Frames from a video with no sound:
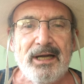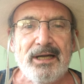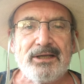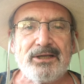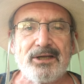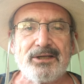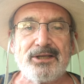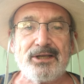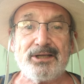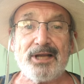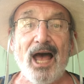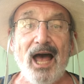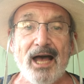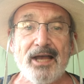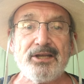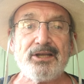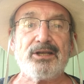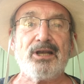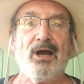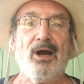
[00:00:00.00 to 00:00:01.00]
Just as
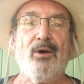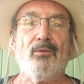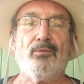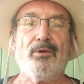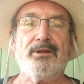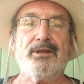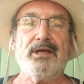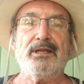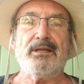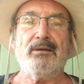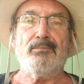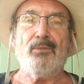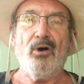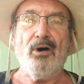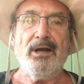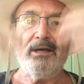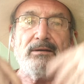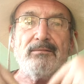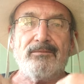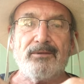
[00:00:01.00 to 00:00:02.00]
us within the
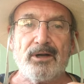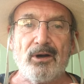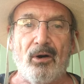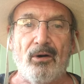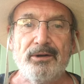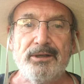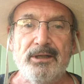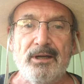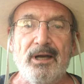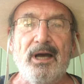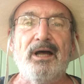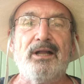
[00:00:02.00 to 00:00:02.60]
mind of God,